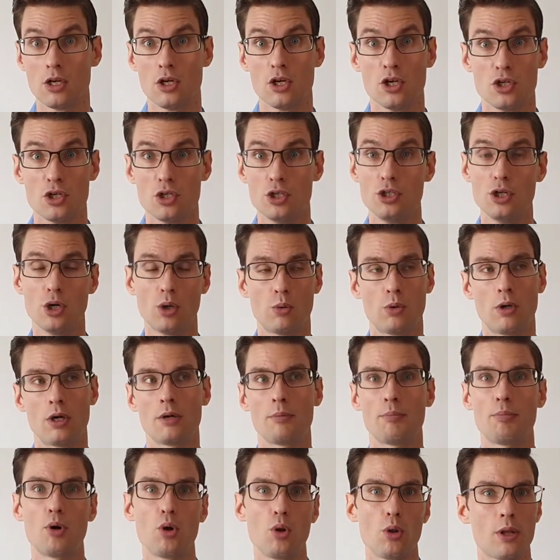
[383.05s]
You don't want
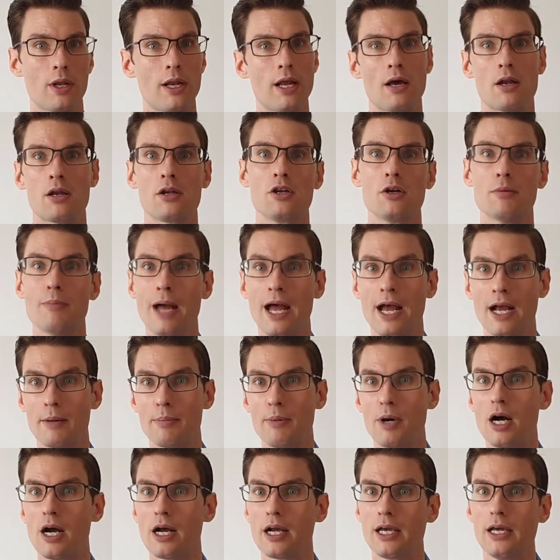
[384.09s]
to pull it out of your back
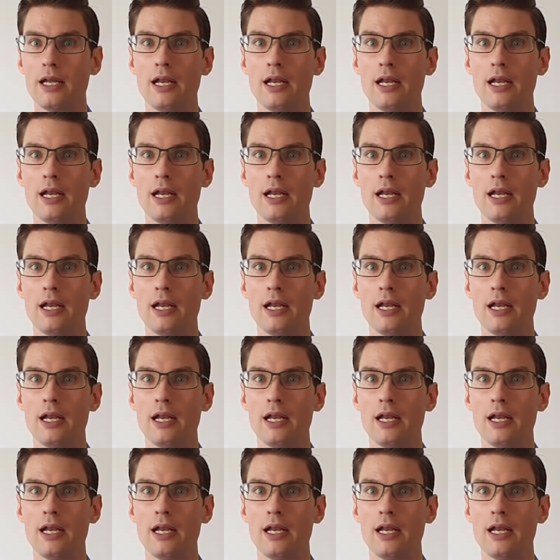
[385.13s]
pocket